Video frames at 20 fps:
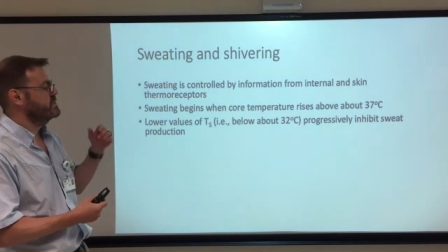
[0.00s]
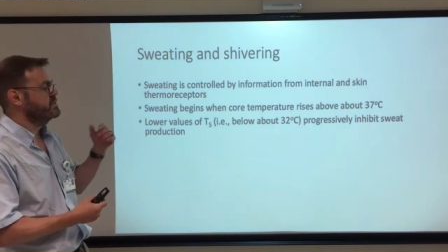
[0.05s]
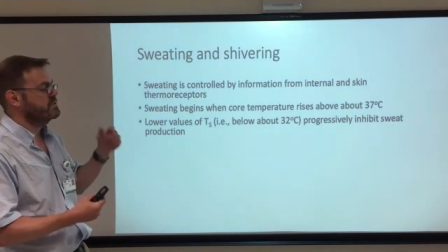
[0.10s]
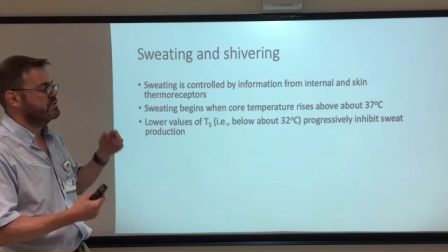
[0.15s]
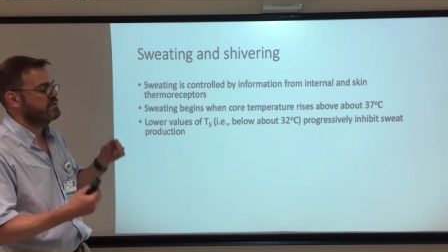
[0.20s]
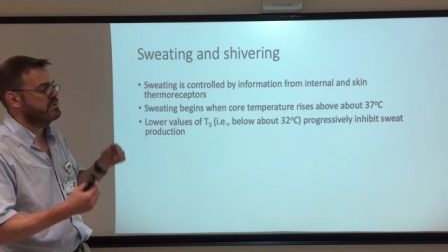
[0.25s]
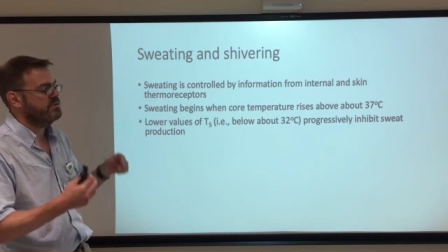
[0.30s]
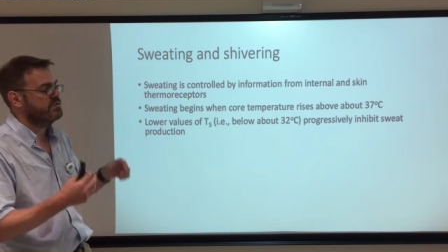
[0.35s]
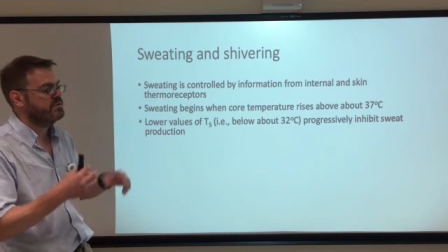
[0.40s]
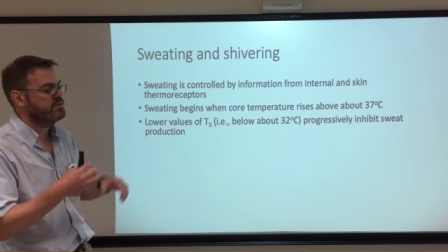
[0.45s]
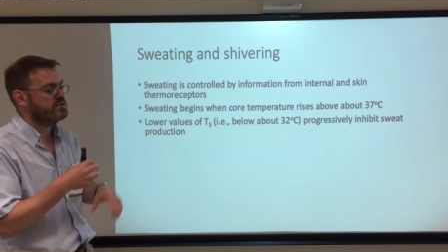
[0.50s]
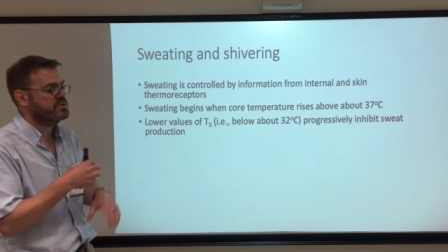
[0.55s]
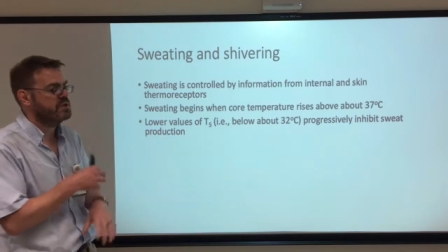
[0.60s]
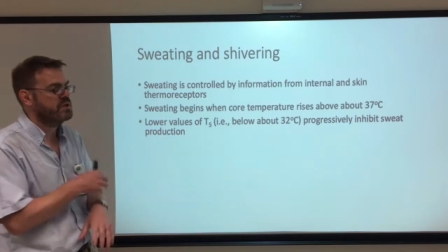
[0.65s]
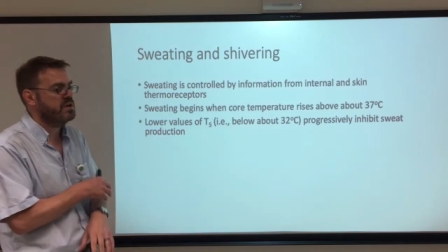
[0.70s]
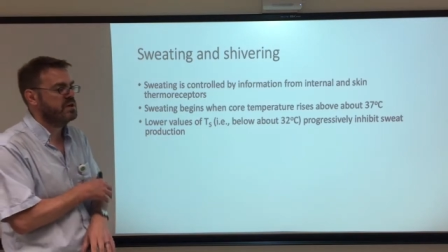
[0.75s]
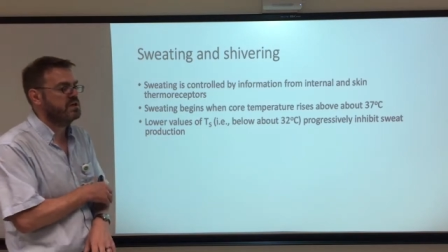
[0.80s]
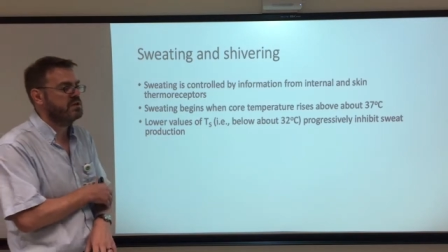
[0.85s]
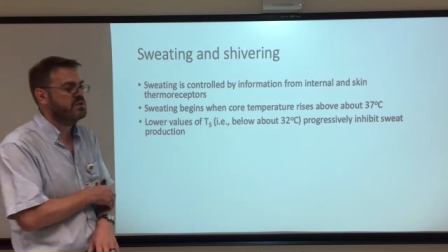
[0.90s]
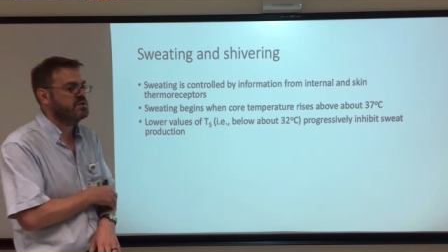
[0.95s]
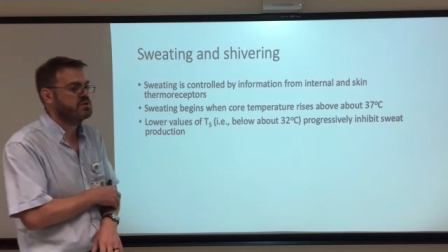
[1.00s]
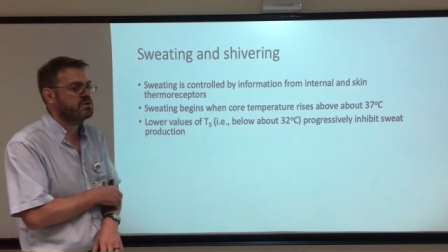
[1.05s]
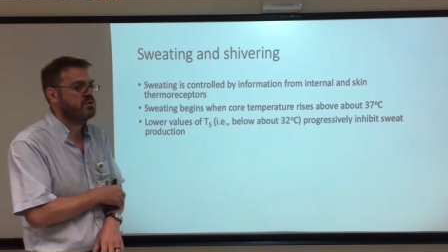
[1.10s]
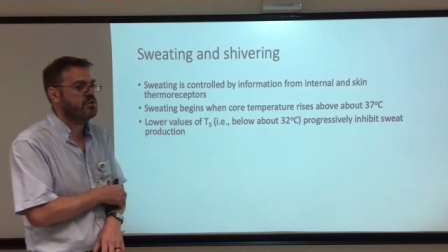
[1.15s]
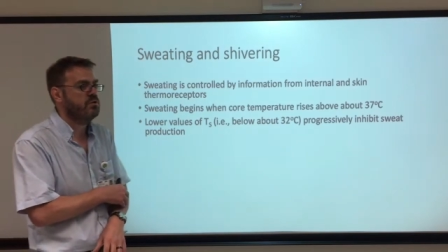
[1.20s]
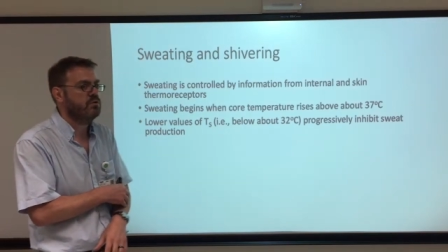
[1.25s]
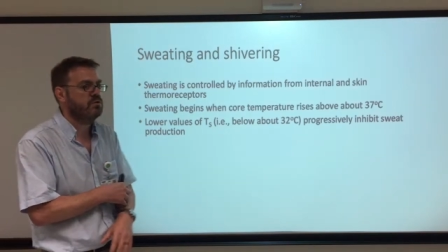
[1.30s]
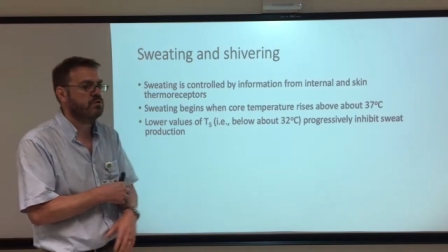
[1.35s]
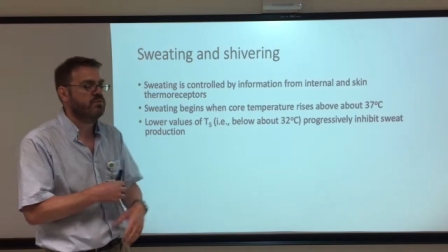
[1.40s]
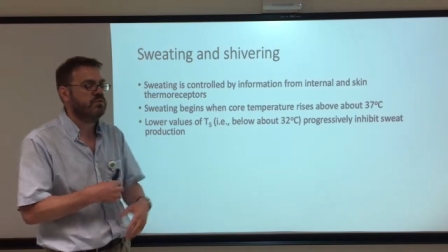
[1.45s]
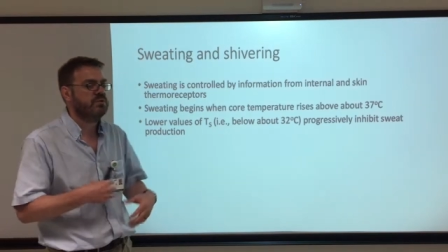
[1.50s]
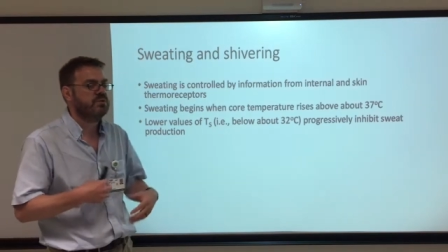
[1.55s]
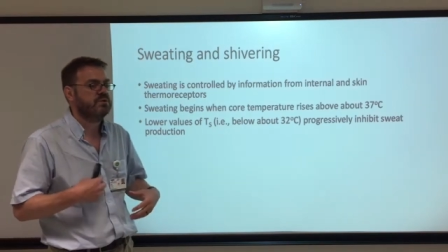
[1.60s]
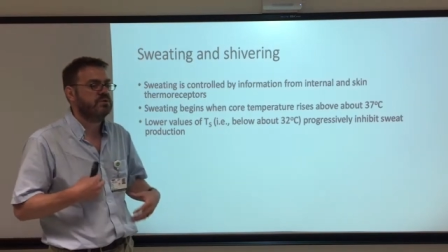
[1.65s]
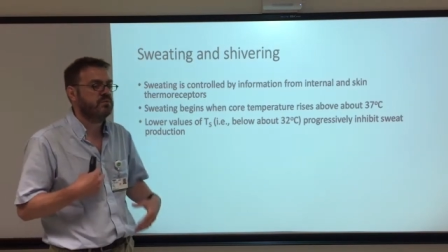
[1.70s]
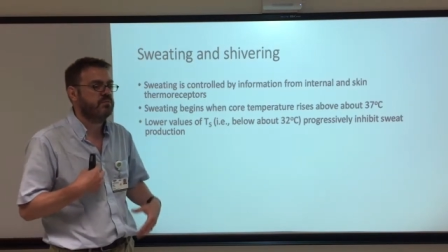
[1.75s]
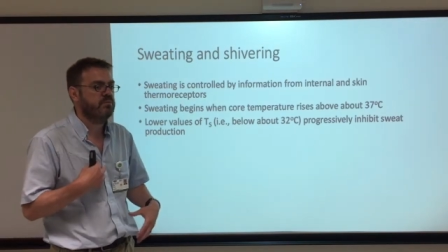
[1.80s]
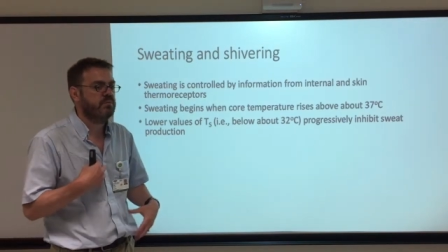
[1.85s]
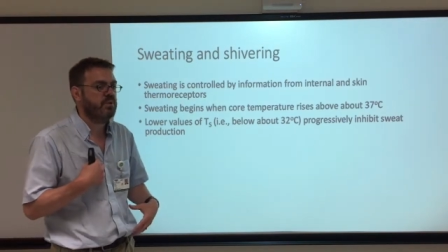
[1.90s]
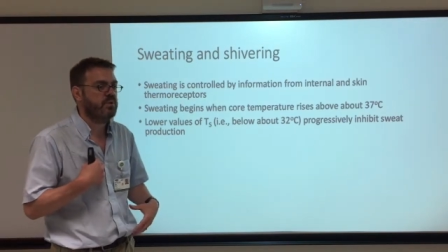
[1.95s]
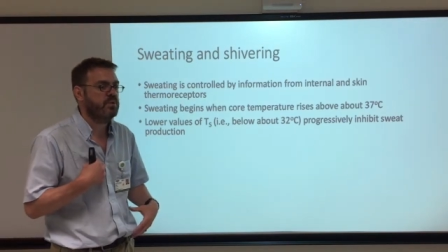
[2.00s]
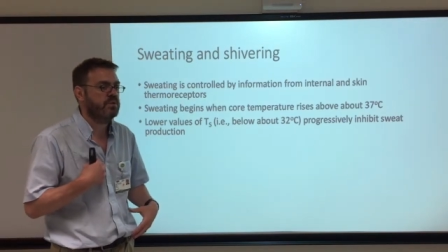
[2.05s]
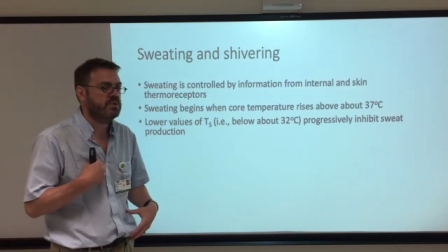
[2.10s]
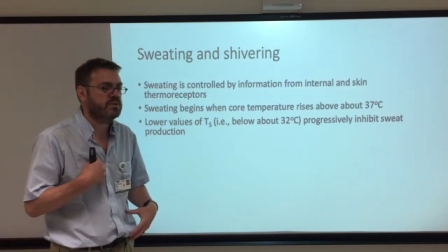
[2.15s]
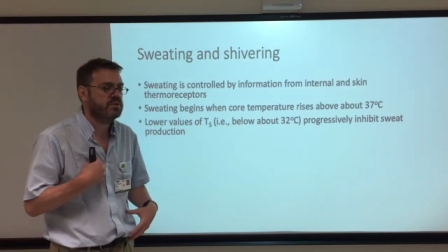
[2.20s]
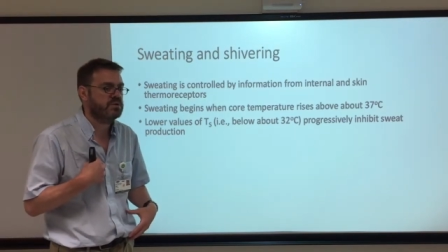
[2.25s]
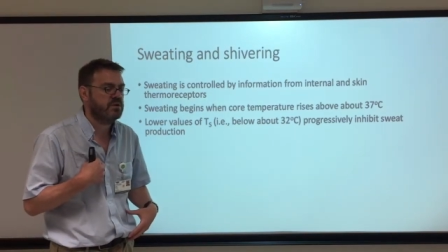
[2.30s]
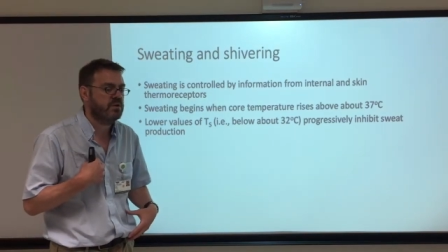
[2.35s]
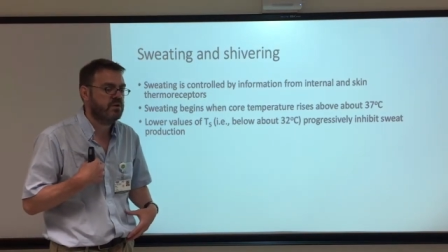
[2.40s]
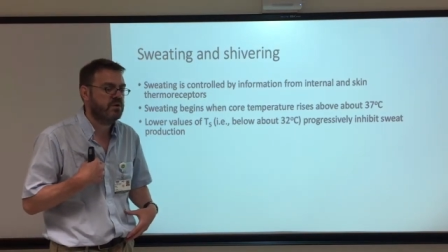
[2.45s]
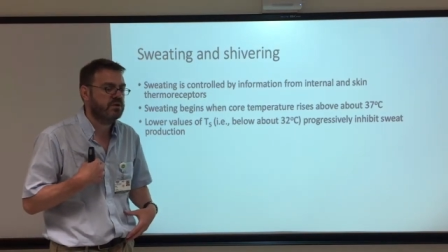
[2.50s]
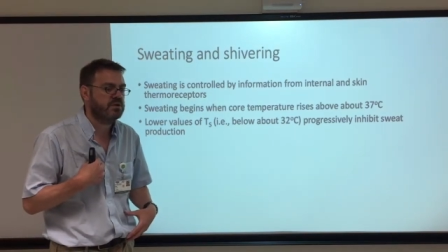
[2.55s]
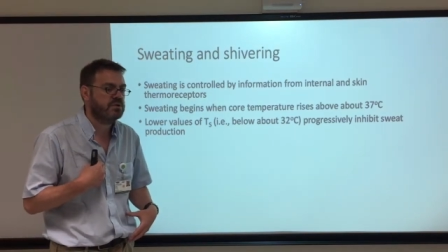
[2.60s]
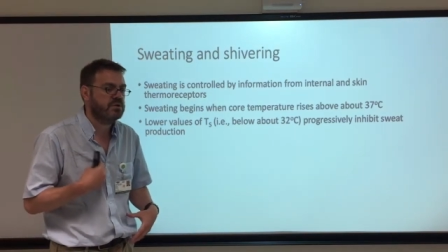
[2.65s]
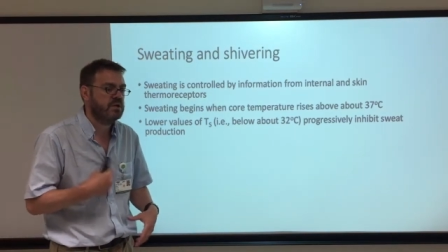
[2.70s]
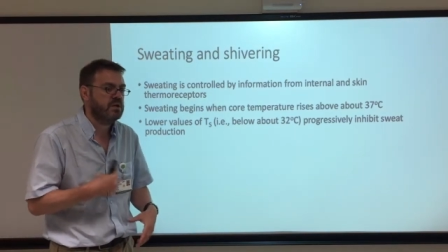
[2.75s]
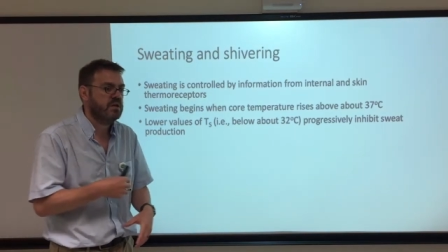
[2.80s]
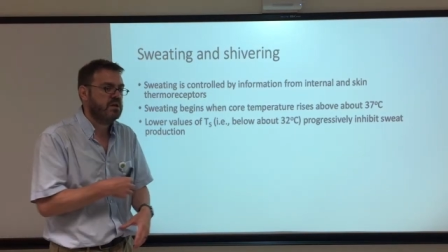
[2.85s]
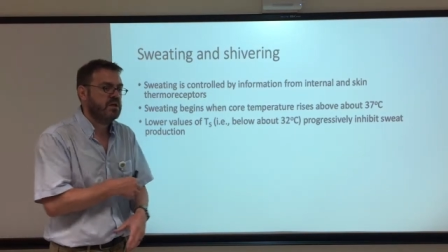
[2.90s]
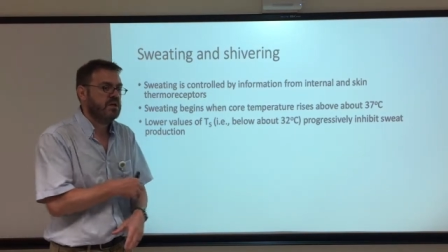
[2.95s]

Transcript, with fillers: So if your skin is cold but your body's hot,